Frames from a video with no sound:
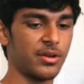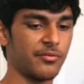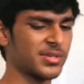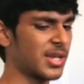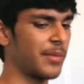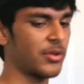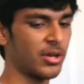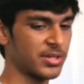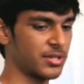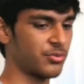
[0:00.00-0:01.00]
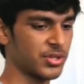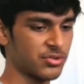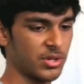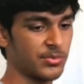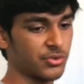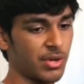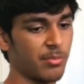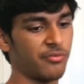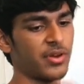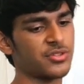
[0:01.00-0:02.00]
for Skype calls and Twitch streams, create
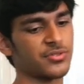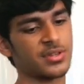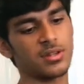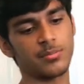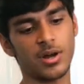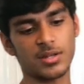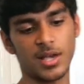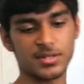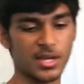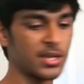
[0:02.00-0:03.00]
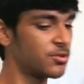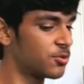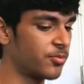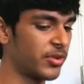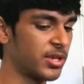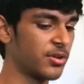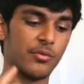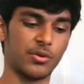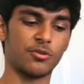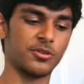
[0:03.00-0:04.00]
professional sounding podcasts and YouTube videos,
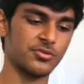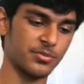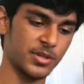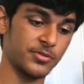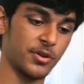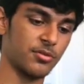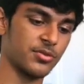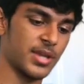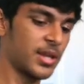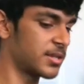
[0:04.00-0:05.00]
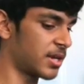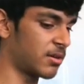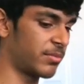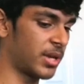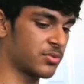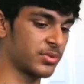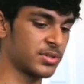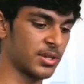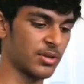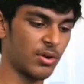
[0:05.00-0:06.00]
record instruments, vocals, and entire bands with
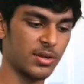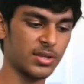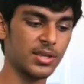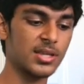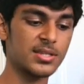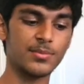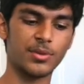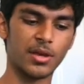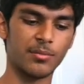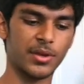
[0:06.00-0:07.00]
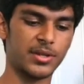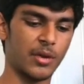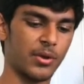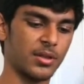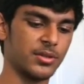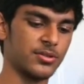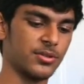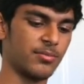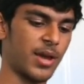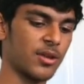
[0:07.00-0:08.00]
stunning quality, easy plug and play directly to
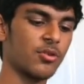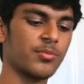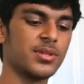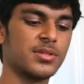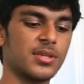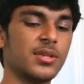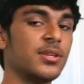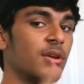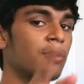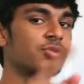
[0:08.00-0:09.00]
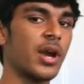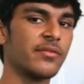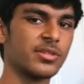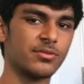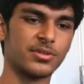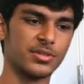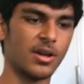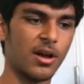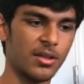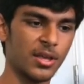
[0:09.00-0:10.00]
your Mac or PC. No drivers to
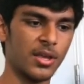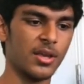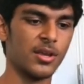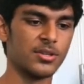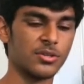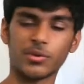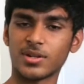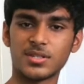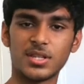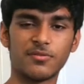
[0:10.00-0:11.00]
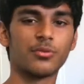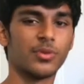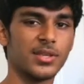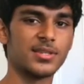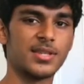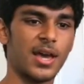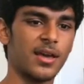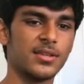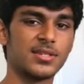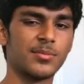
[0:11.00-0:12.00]
install, so we're gonna see if it really is that
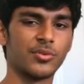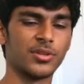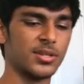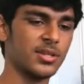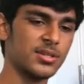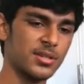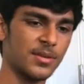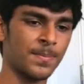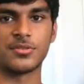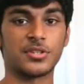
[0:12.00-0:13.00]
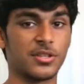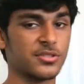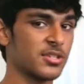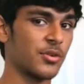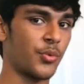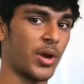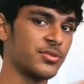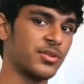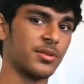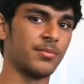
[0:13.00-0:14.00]
simple and easy. So yeah, let's just get right
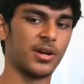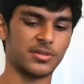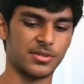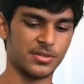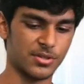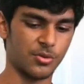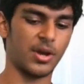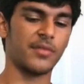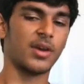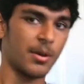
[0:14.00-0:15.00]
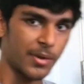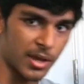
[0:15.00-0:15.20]
into the unboxing. So I've got my